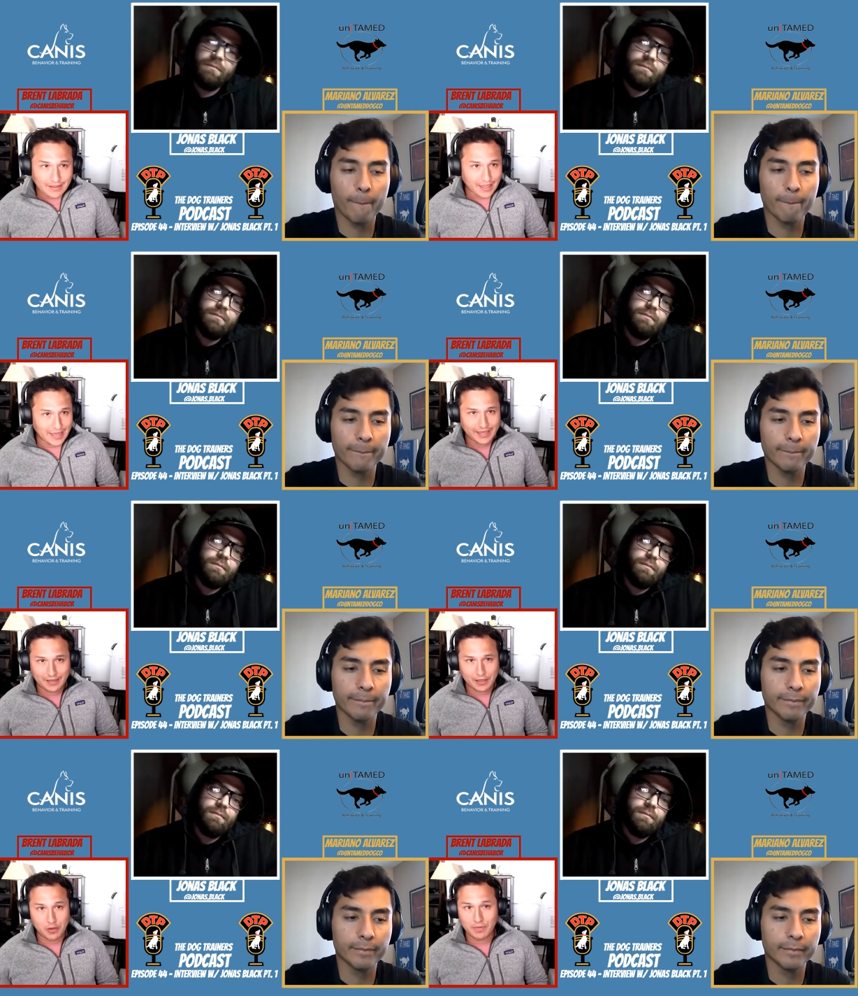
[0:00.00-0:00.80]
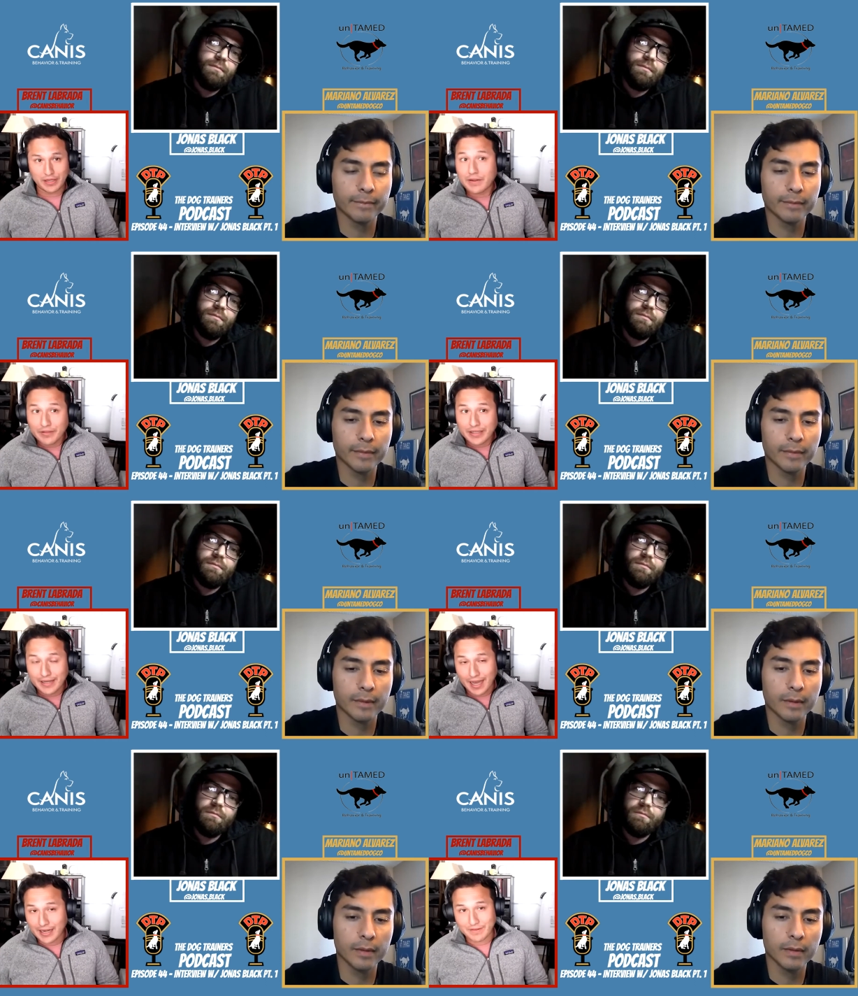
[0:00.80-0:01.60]
Speaker 1: like cumulatively,
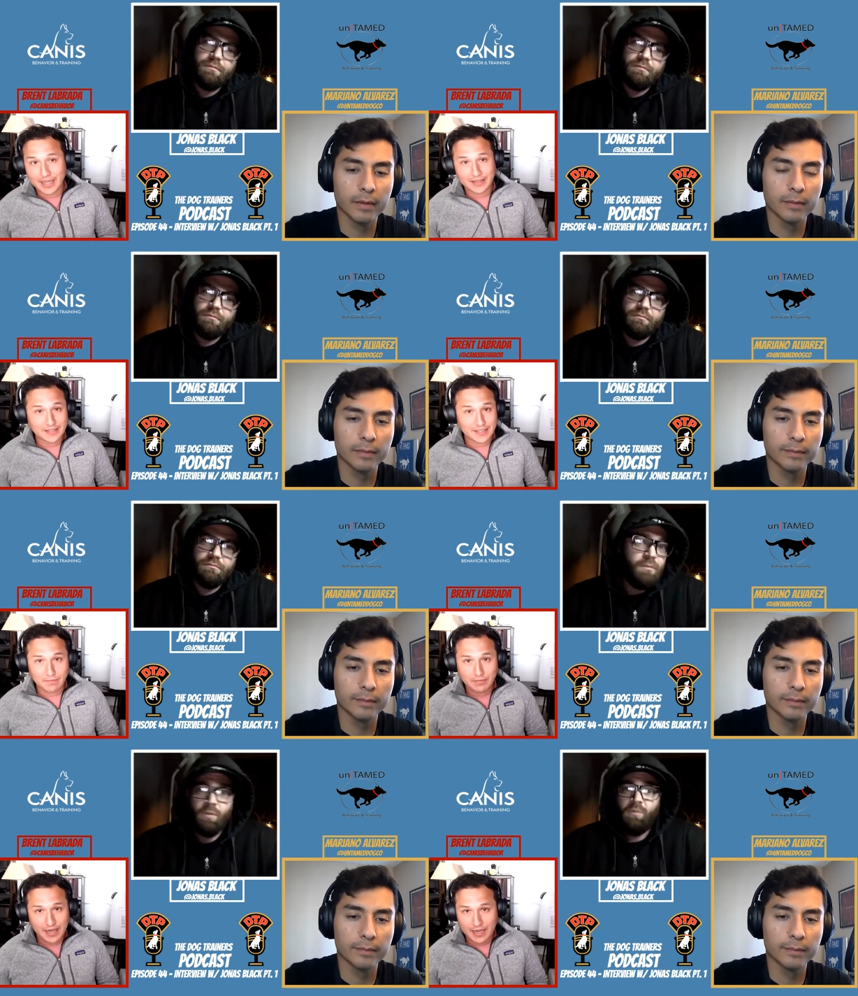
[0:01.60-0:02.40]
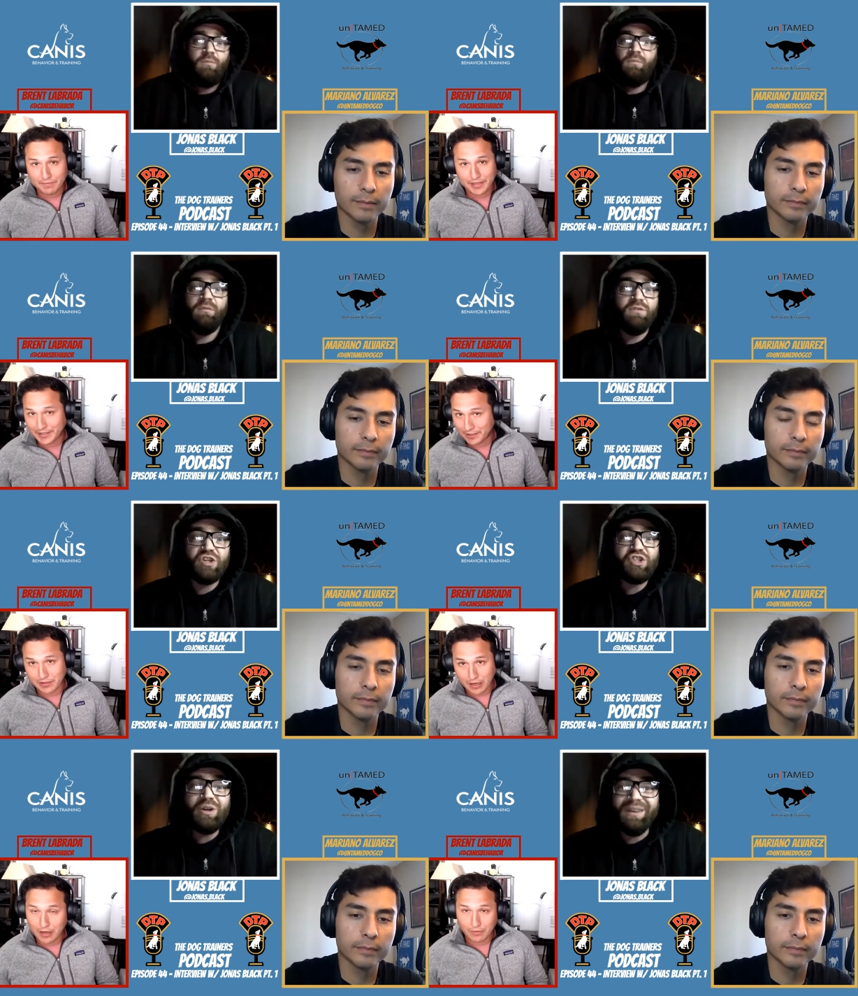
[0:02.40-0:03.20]
not even at the same time, like your
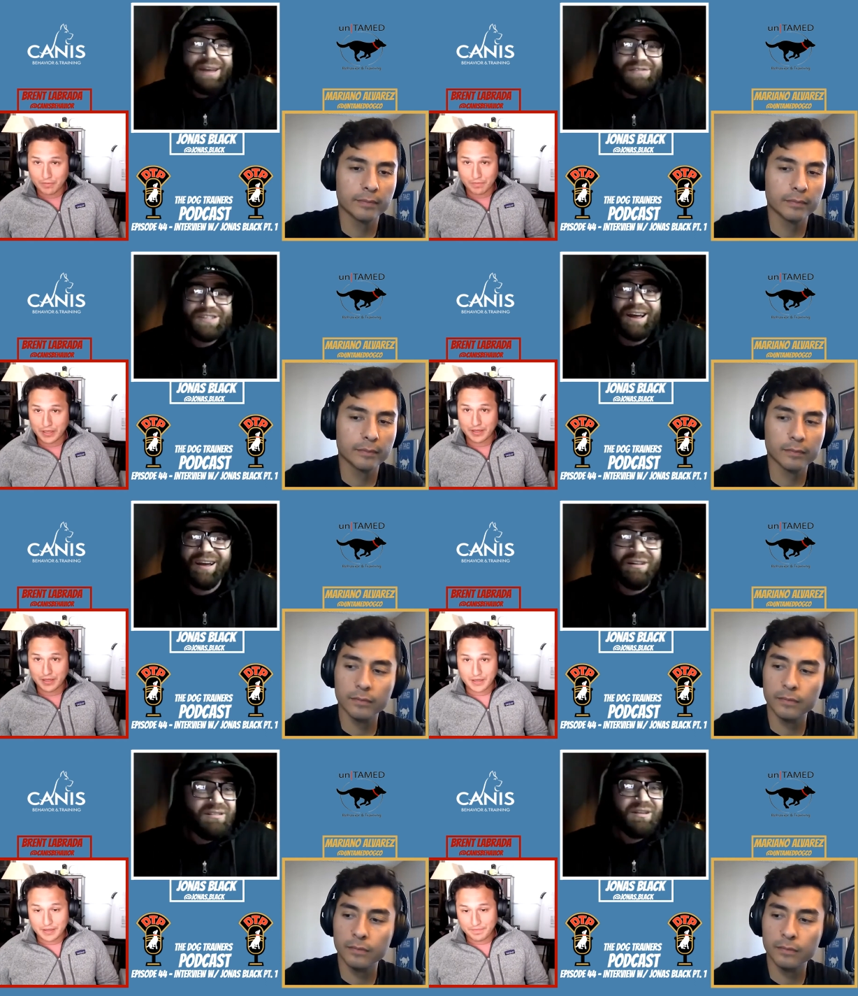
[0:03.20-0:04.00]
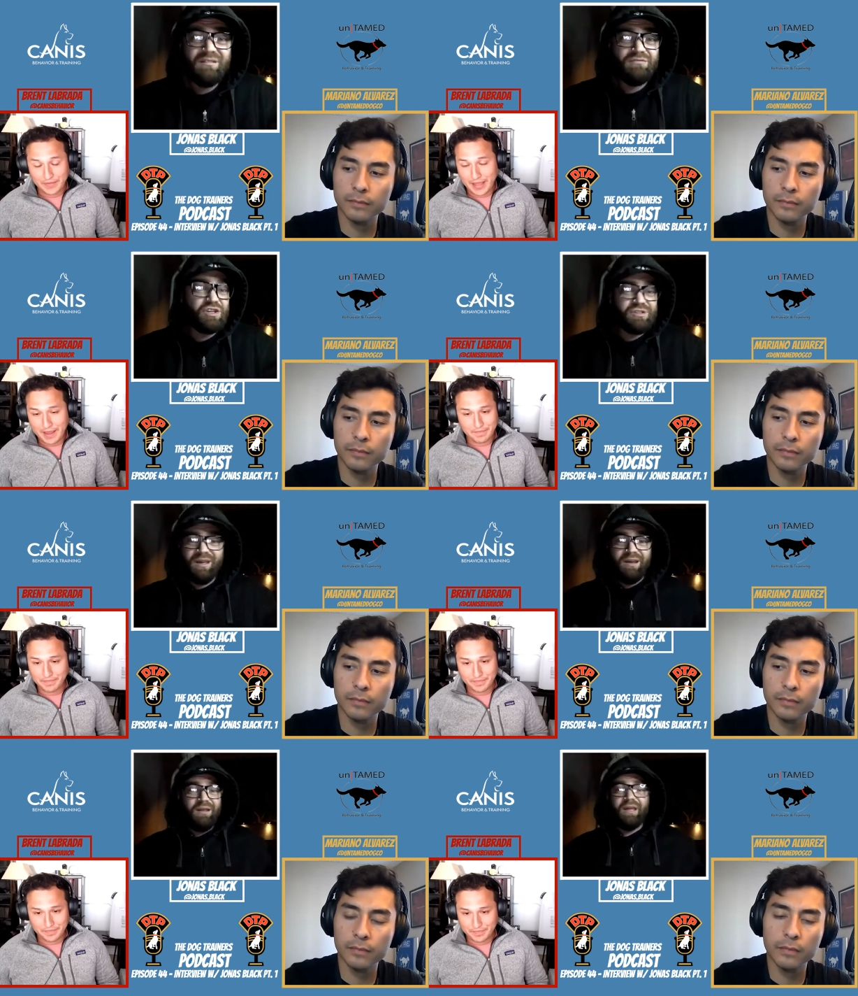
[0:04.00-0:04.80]
just your lifestyle. Be-
Speaker 2: yeah. Just
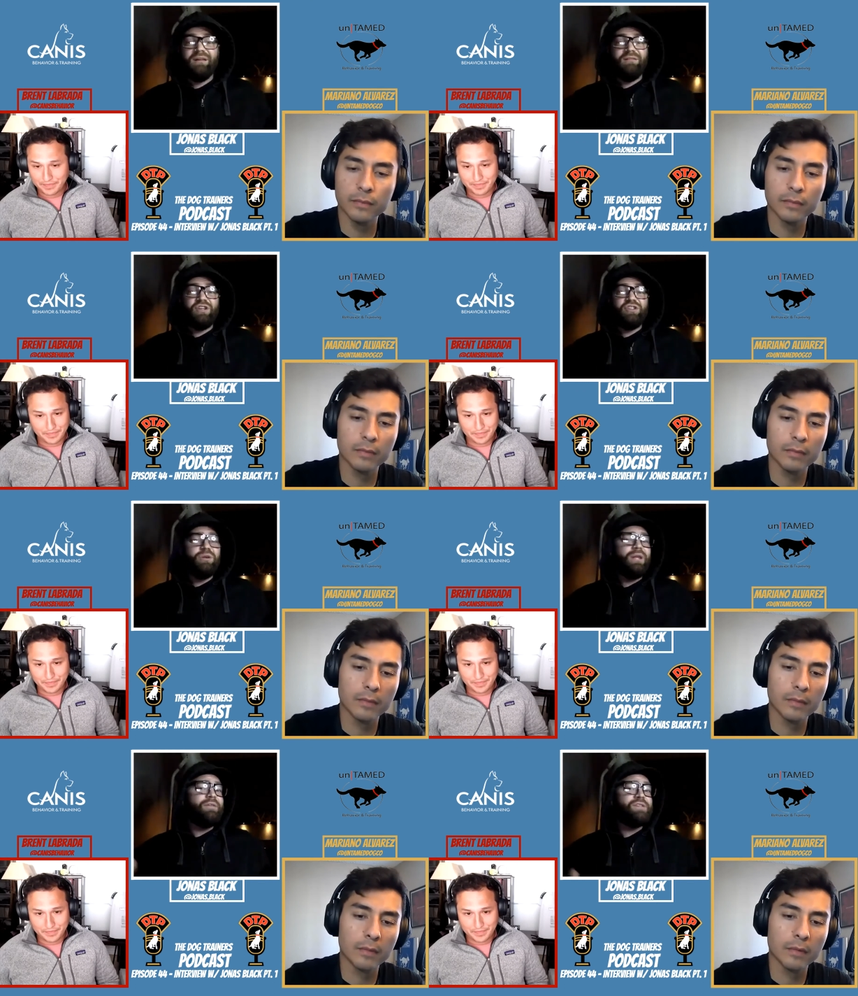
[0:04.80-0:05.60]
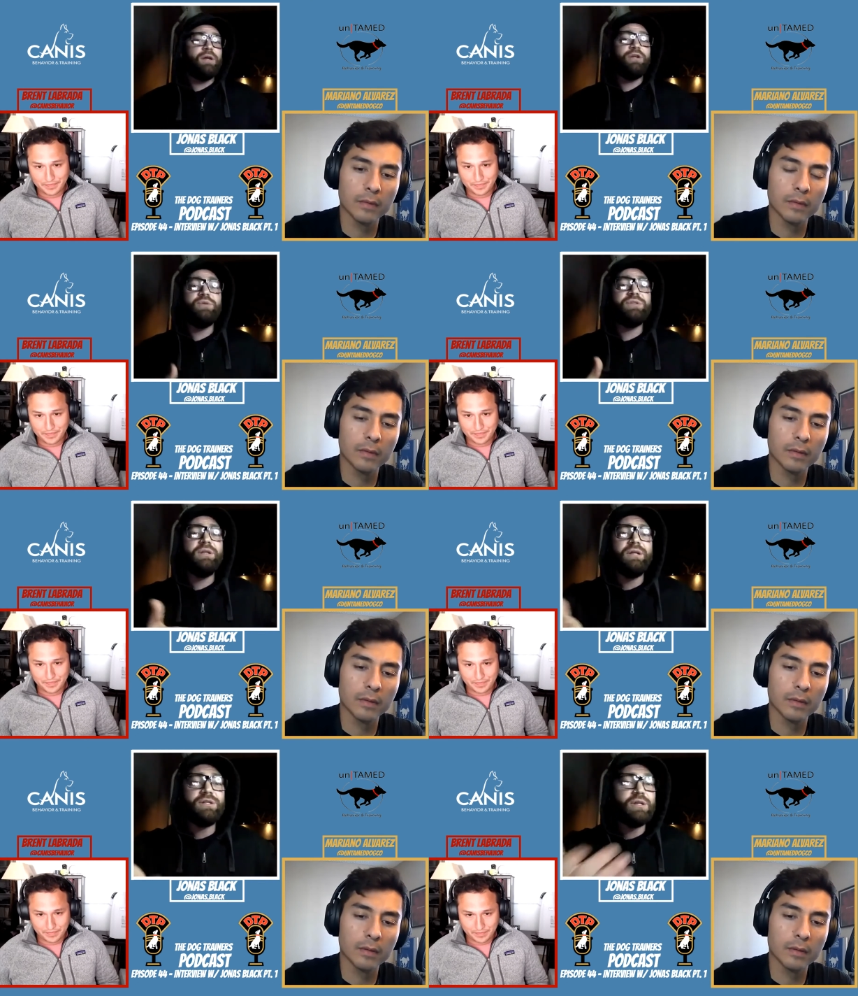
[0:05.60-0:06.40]
like just your lifestyle. Use the
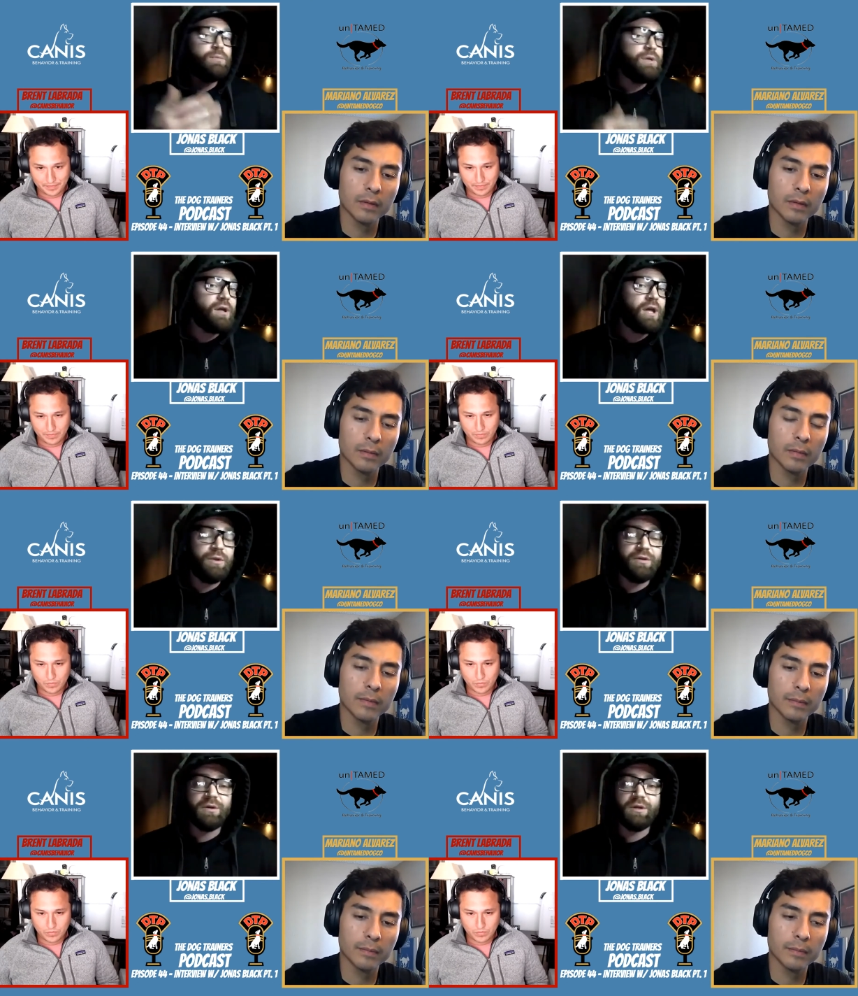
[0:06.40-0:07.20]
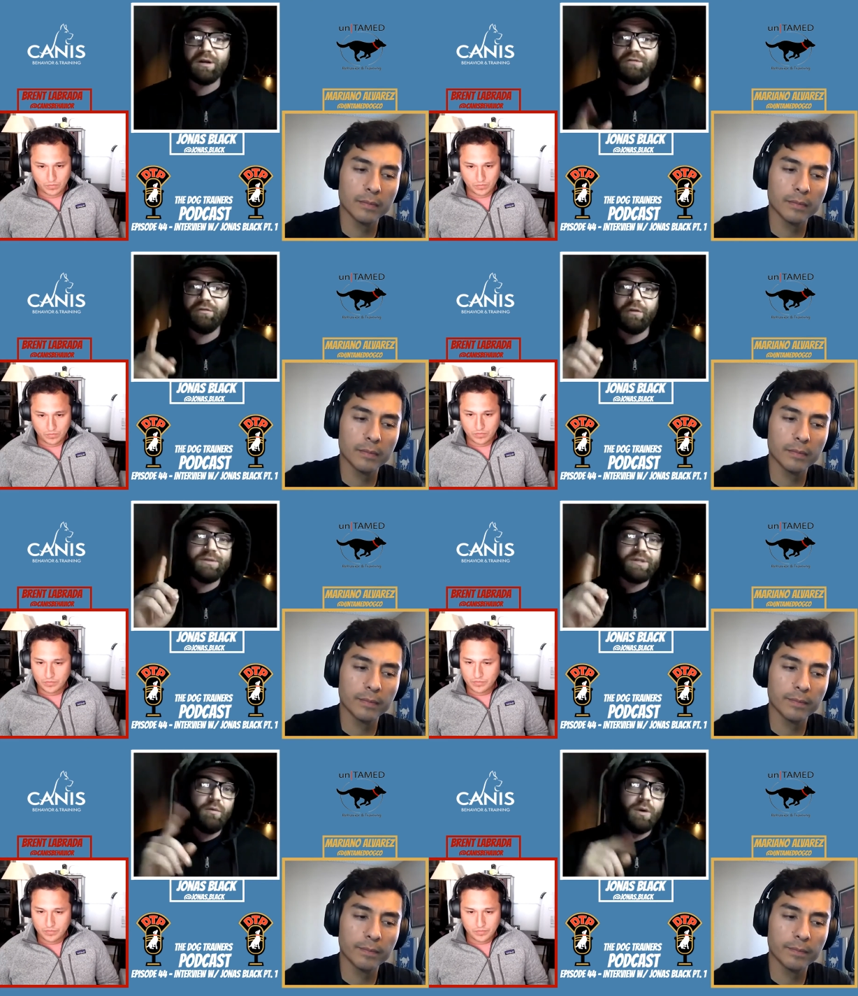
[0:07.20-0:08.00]
leash to communicate with your dog from
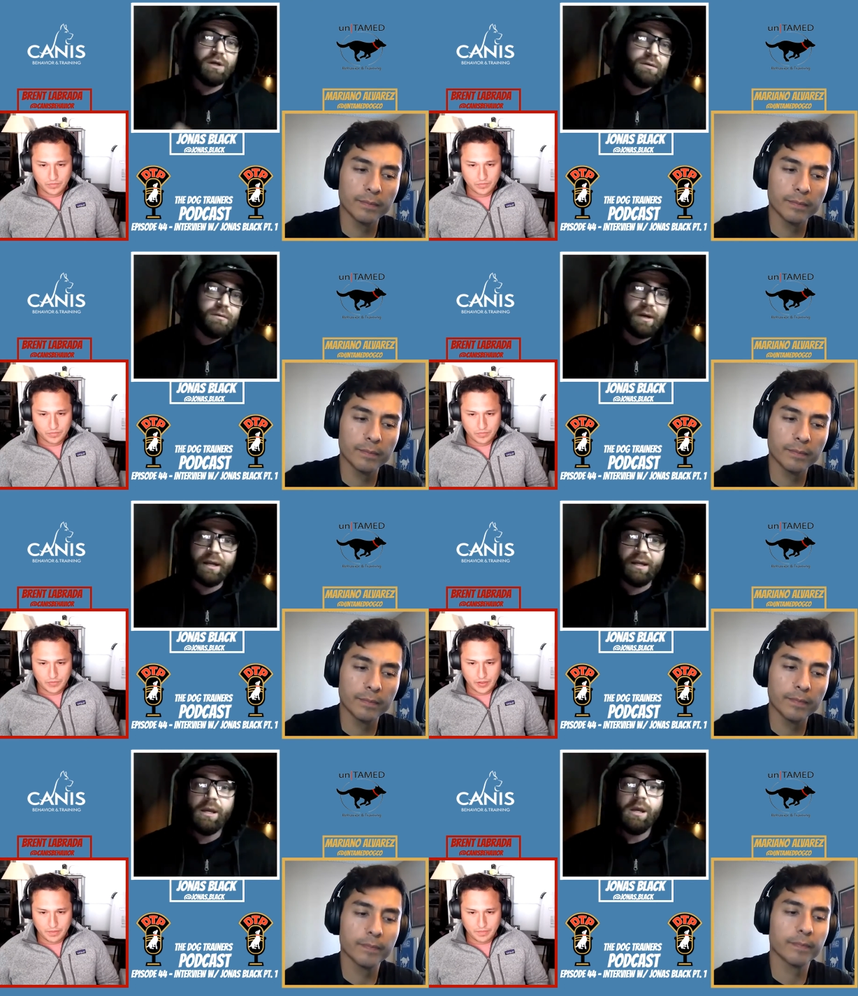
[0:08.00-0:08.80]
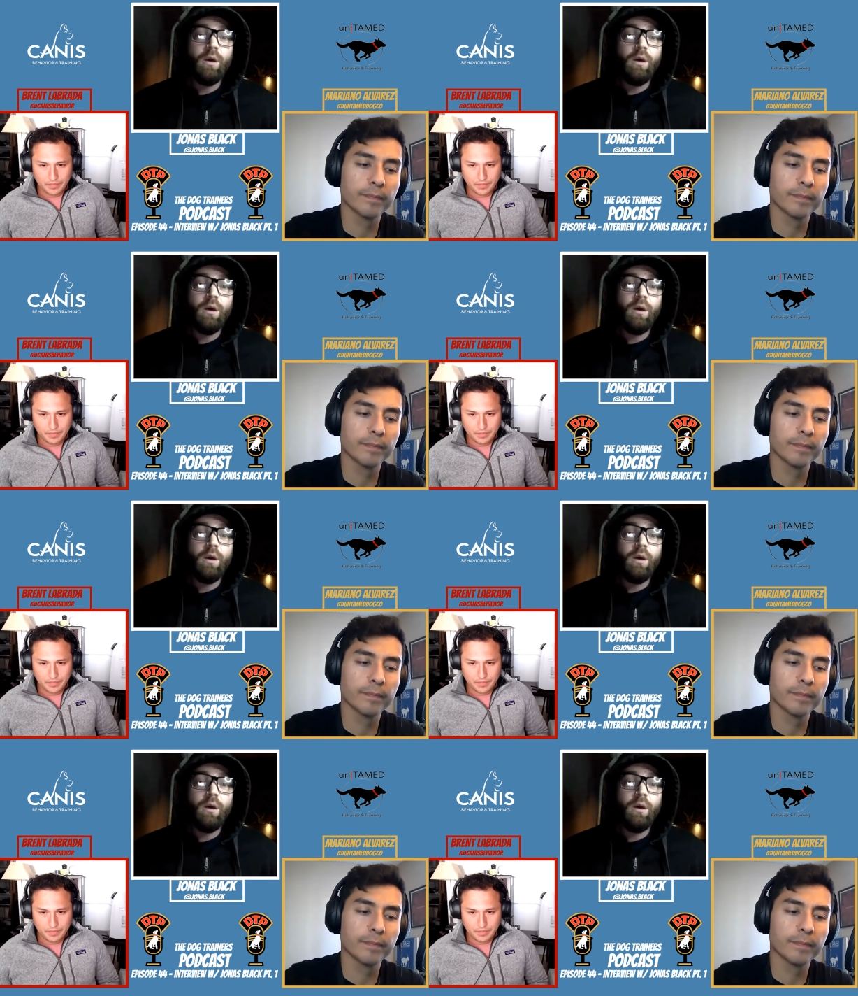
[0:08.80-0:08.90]
day one, right? Yeah.